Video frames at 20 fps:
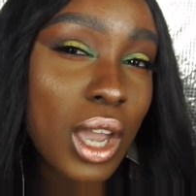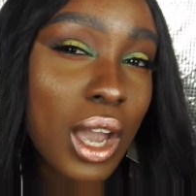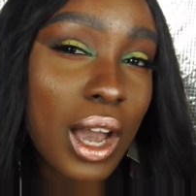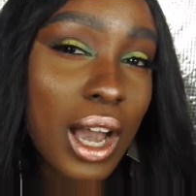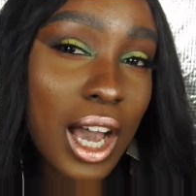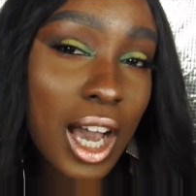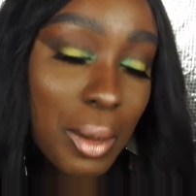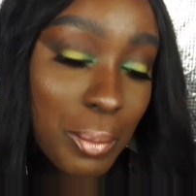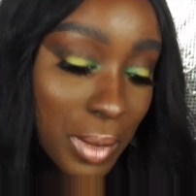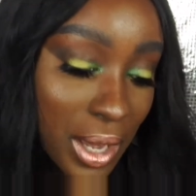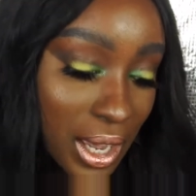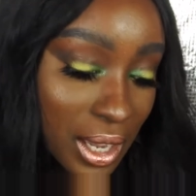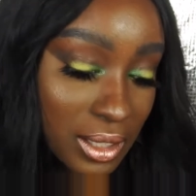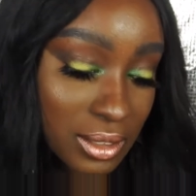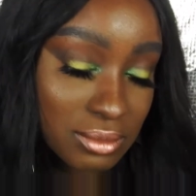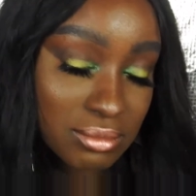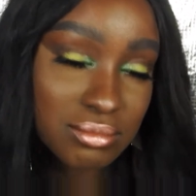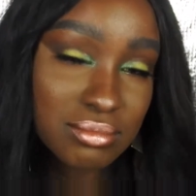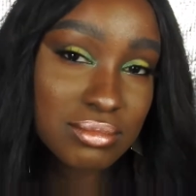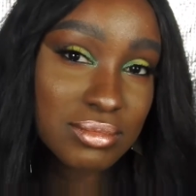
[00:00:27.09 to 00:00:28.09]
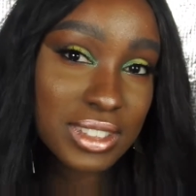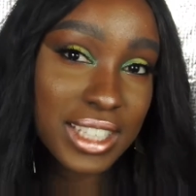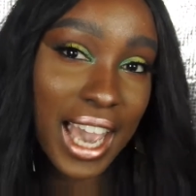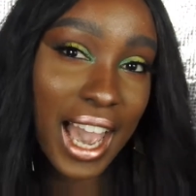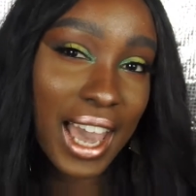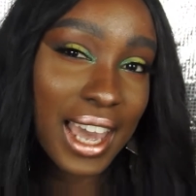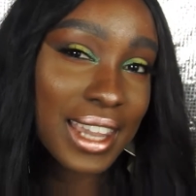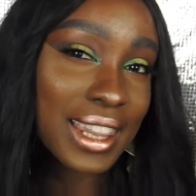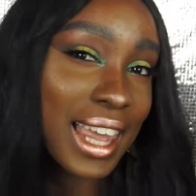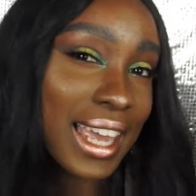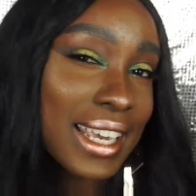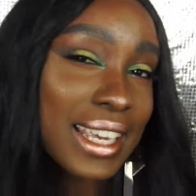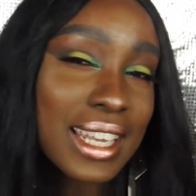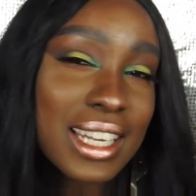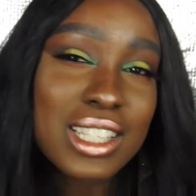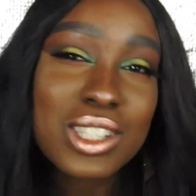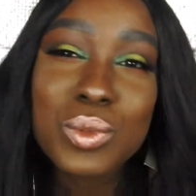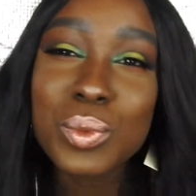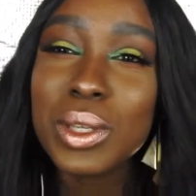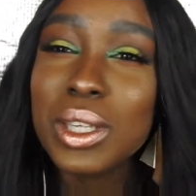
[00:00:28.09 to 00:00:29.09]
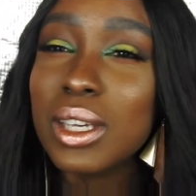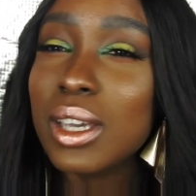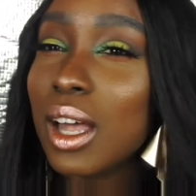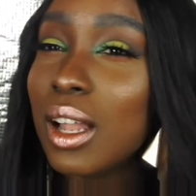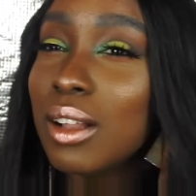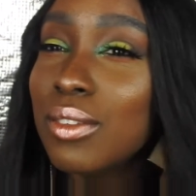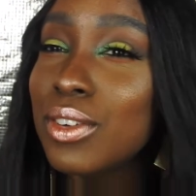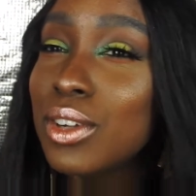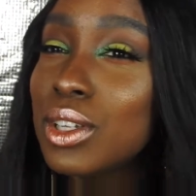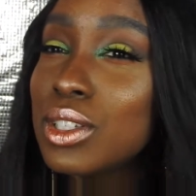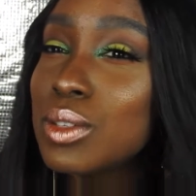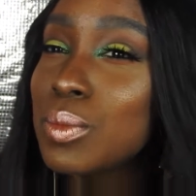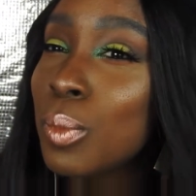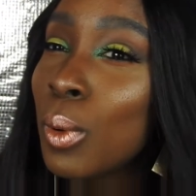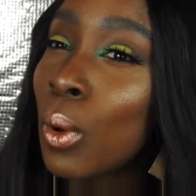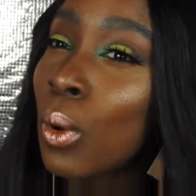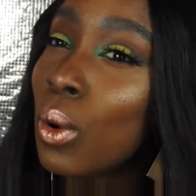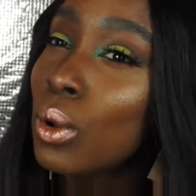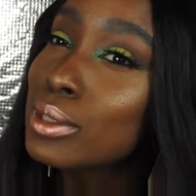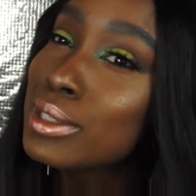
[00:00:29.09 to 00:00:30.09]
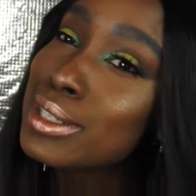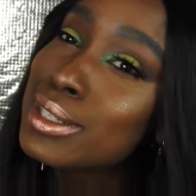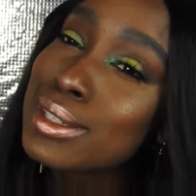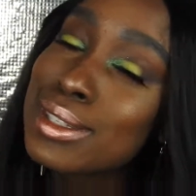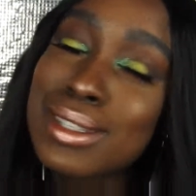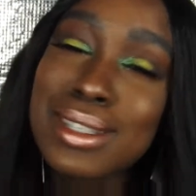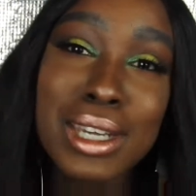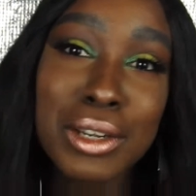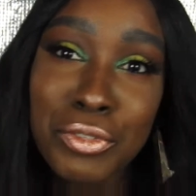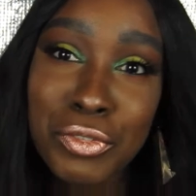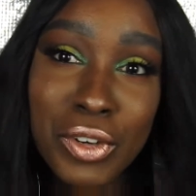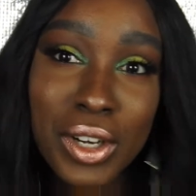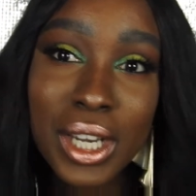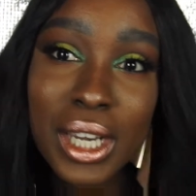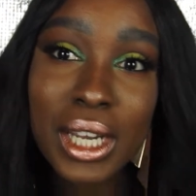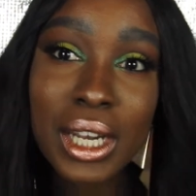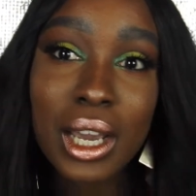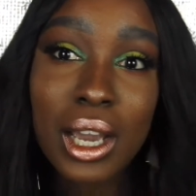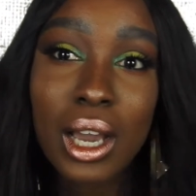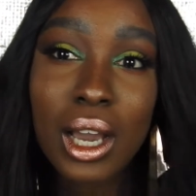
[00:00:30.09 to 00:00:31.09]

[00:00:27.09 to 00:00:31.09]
Um, Yeah, I like it. It's really colorful, it's bold, it's different.